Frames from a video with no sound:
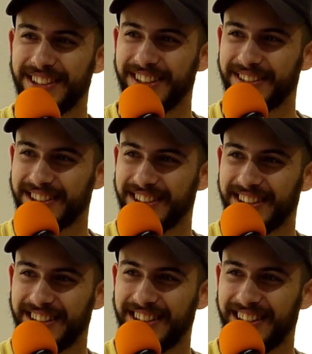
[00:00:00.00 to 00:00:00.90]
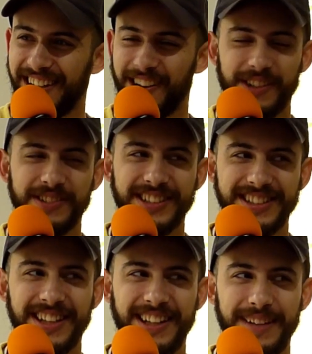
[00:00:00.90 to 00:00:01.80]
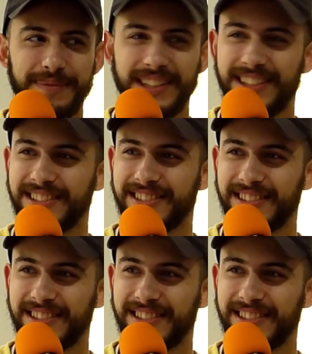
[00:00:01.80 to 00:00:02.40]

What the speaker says: I only said that because